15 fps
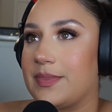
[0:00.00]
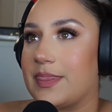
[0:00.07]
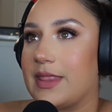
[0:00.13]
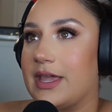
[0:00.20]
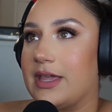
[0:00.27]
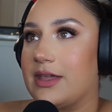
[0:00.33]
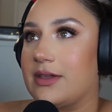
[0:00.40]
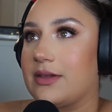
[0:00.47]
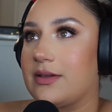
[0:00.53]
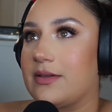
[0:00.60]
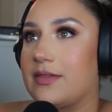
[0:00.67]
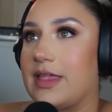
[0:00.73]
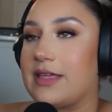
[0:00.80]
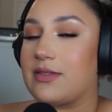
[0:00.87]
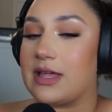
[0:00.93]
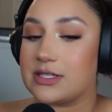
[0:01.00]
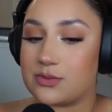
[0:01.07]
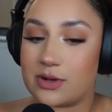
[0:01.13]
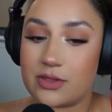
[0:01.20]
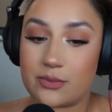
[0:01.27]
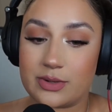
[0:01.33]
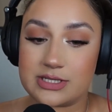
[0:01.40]
like that's
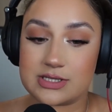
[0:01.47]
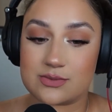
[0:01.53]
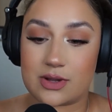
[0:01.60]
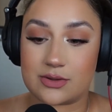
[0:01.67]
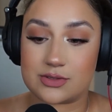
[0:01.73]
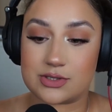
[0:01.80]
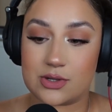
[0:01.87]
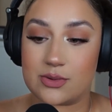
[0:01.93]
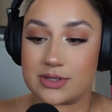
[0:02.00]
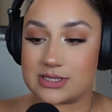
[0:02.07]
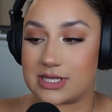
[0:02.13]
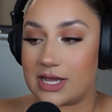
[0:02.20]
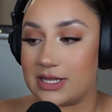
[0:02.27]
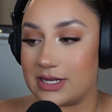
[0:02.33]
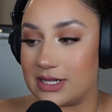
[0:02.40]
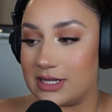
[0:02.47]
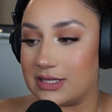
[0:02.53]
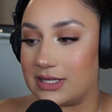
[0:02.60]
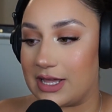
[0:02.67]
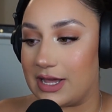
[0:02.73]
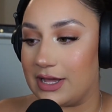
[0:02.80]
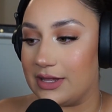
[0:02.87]
one of the reasons why I was so
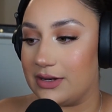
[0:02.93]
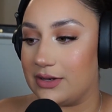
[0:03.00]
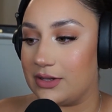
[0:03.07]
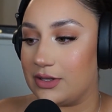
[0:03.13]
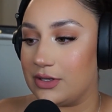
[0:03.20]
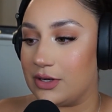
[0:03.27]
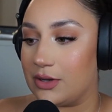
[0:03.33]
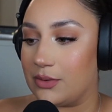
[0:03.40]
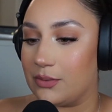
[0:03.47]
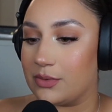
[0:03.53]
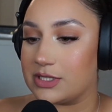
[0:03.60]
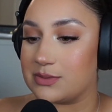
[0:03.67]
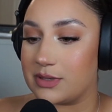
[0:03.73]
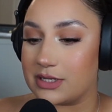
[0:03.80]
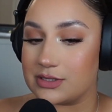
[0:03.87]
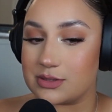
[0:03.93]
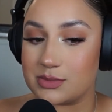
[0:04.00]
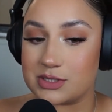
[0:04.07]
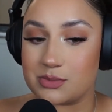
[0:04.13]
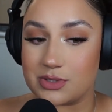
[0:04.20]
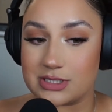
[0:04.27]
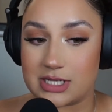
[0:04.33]
excited that we're spending so
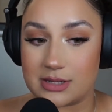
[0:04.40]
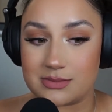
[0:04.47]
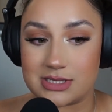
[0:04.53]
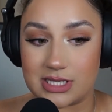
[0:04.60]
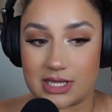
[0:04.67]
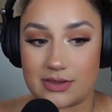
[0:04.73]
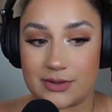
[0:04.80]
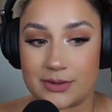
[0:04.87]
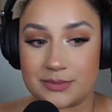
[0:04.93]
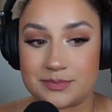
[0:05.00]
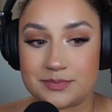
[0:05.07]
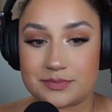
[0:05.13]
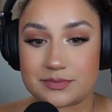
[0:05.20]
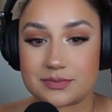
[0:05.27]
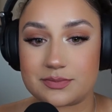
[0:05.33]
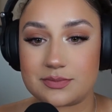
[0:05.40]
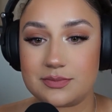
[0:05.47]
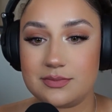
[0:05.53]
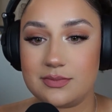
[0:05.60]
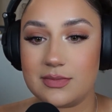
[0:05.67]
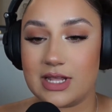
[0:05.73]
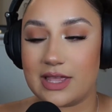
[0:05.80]
much more time together
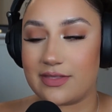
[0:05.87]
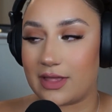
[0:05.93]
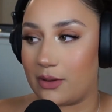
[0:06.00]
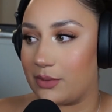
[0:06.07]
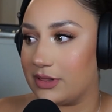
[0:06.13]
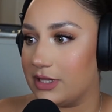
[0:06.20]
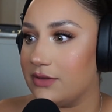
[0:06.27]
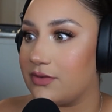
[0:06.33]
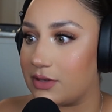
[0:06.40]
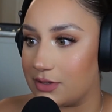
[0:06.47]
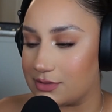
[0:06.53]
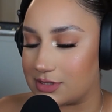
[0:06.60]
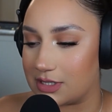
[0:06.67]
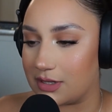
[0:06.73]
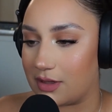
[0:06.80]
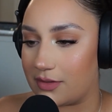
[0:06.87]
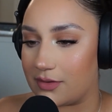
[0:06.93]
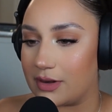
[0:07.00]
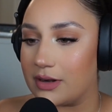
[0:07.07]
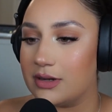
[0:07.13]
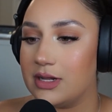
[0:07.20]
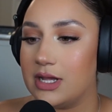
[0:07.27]
and that we live closer
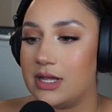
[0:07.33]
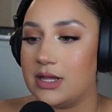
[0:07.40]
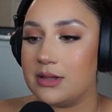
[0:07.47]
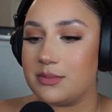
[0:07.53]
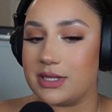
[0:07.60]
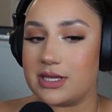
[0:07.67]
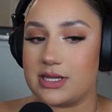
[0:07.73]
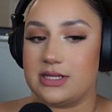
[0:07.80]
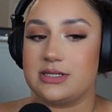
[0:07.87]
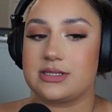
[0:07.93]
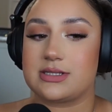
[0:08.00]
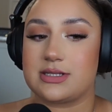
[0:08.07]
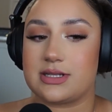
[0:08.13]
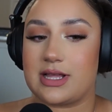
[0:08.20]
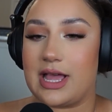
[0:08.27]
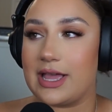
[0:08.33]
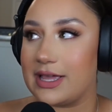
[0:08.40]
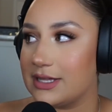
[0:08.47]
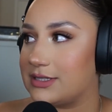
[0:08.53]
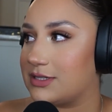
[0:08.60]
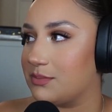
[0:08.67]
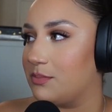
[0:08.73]
together, because I
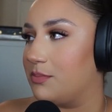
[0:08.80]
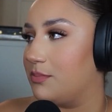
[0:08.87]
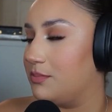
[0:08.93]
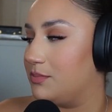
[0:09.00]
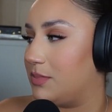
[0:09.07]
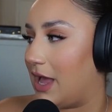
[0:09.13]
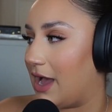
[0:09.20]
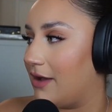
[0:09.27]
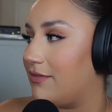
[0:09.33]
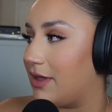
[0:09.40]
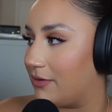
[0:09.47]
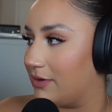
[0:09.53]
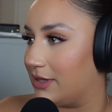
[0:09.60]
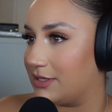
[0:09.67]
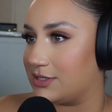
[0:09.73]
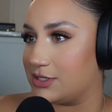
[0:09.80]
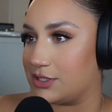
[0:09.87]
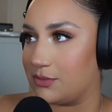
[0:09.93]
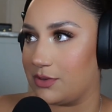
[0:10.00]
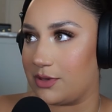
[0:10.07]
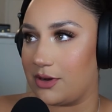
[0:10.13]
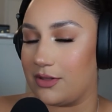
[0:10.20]
get to have that relationship
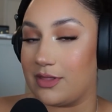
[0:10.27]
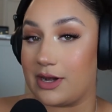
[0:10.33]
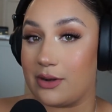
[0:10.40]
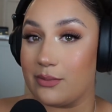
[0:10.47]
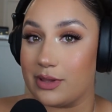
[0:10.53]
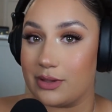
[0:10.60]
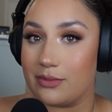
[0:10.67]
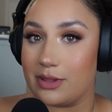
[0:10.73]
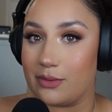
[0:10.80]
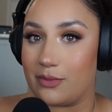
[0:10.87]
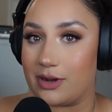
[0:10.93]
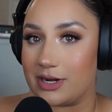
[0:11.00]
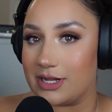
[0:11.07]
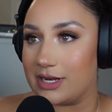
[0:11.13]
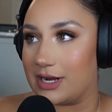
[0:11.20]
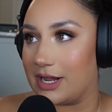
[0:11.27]
with her that I really, really wanted,